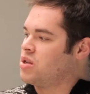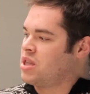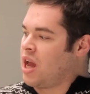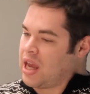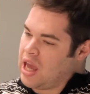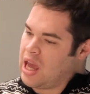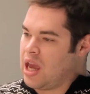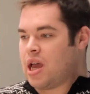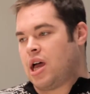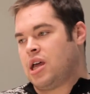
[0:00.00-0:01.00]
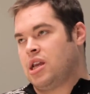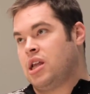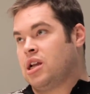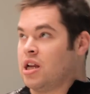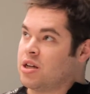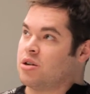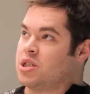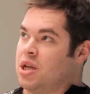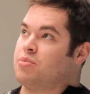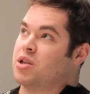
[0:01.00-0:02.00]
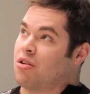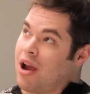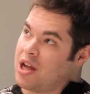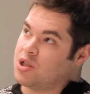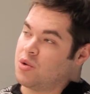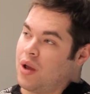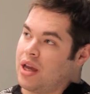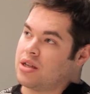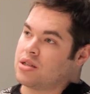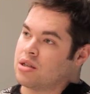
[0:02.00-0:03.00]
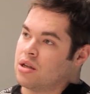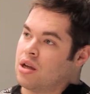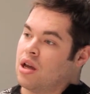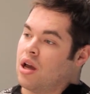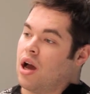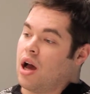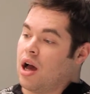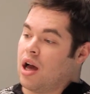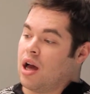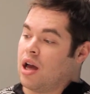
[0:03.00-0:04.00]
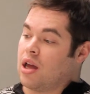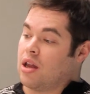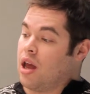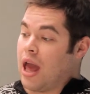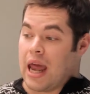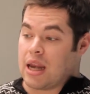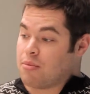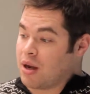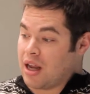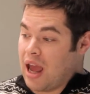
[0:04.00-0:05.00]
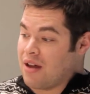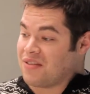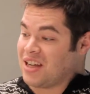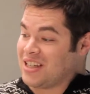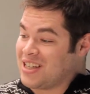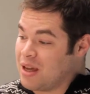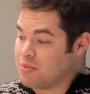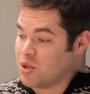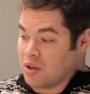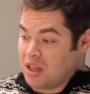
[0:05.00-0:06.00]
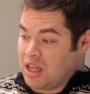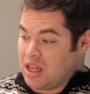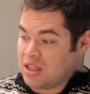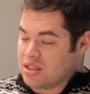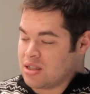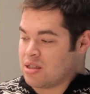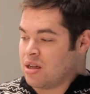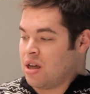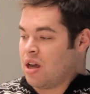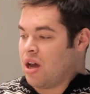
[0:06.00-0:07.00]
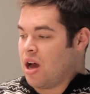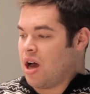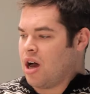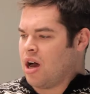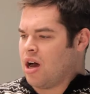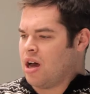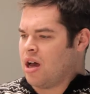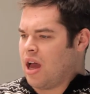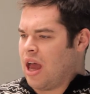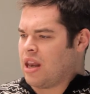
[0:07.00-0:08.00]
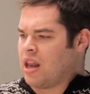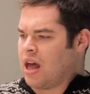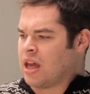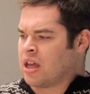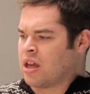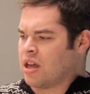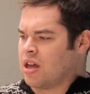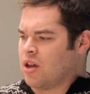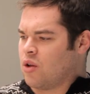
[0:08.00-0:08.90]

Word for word: that was like, "Hey, I need an internship to graduate. Uh, anybody have any tips or leads?" Uh, and like,